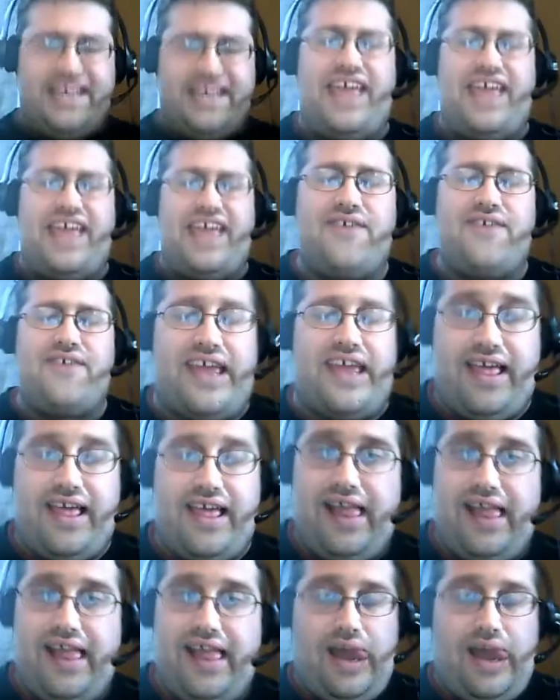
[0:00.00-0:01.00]
angry.
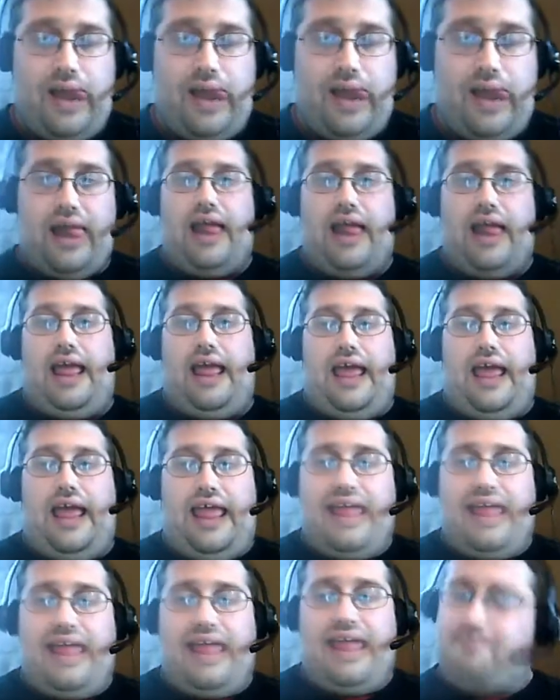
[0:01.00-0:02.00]

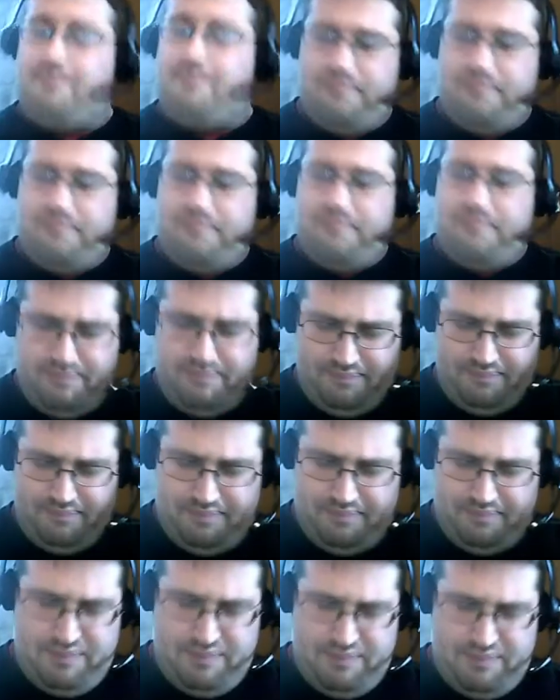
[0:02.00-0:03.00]
I'm
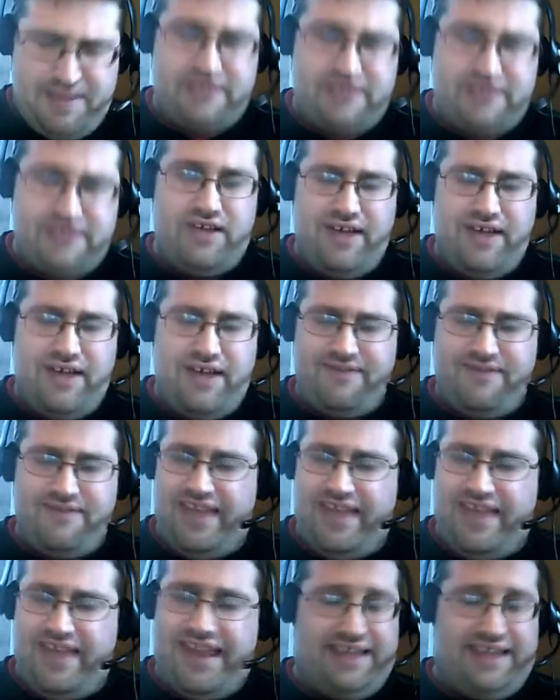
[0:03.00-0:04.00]
pissed off
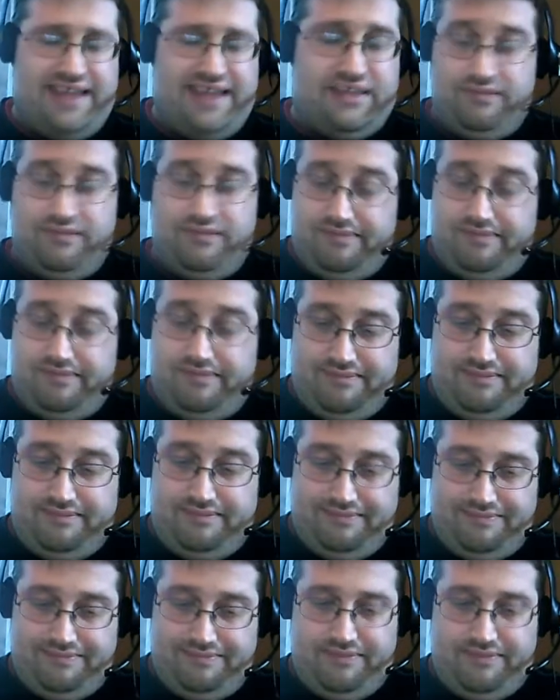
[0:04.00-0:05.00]
and I
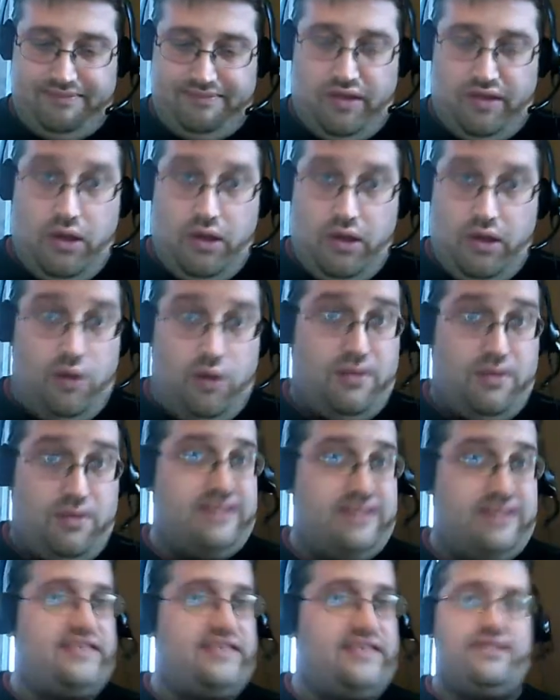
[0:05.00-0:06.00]
want
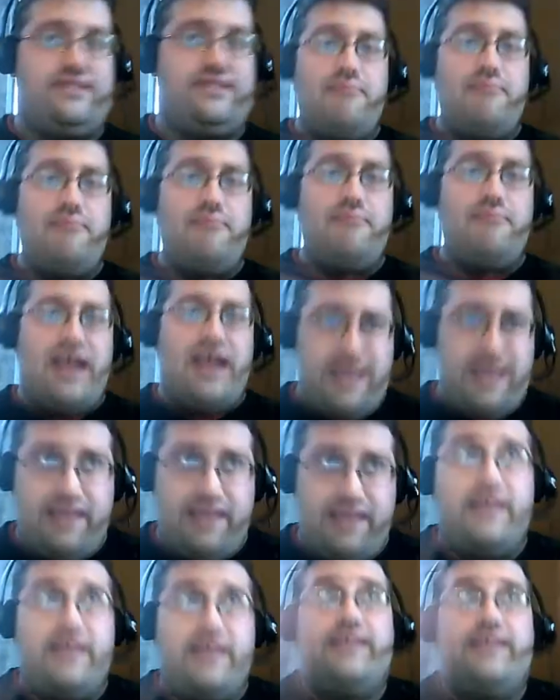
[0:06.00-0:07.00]

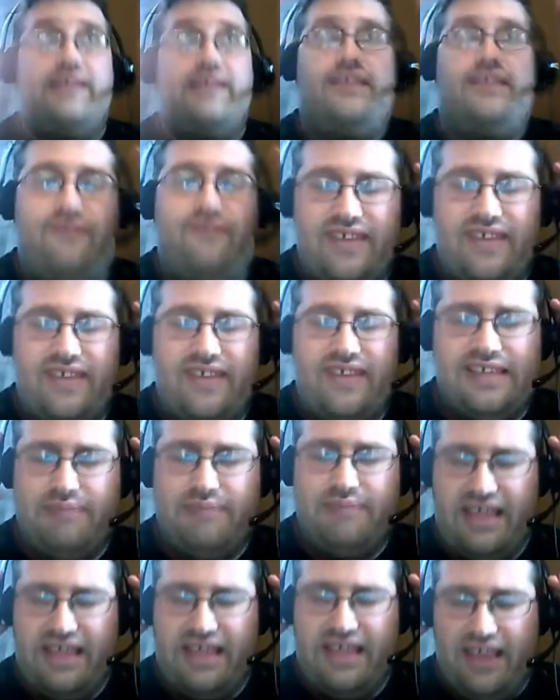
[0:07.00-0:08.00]
somebody to freaking
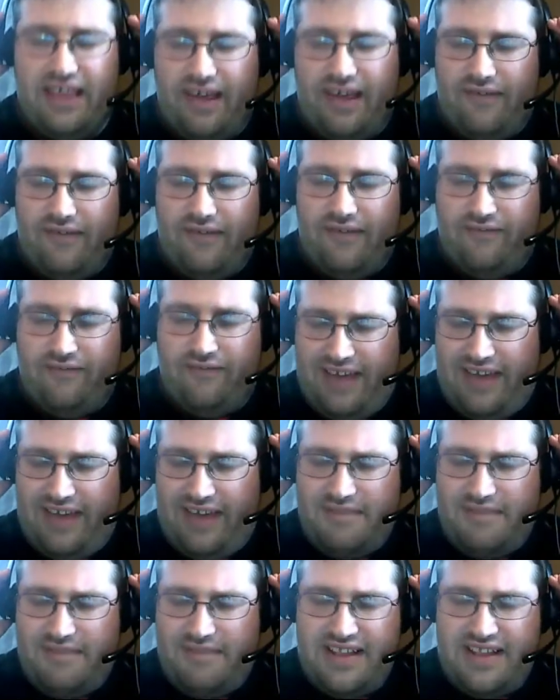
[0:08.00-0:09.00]
spend
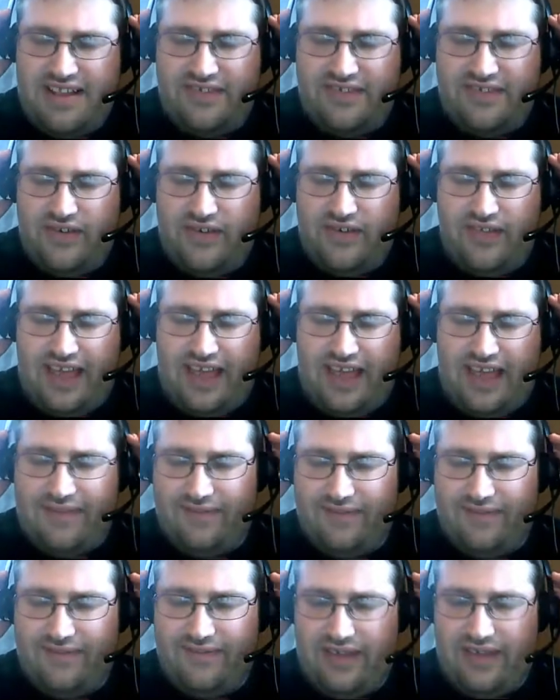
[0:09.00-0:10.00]
5 minutes of their
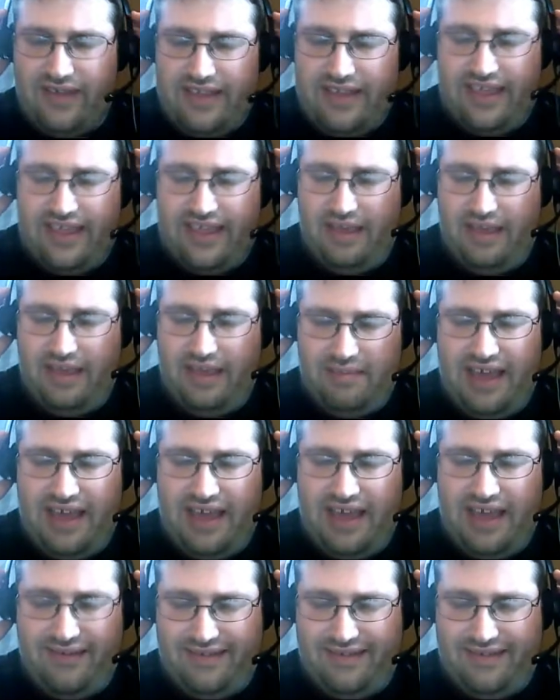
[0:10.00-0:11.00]
life to help me
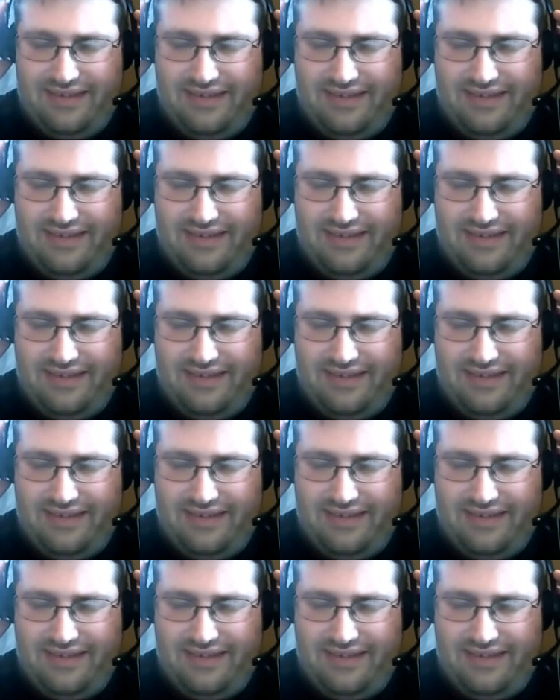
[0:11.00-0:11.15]
out.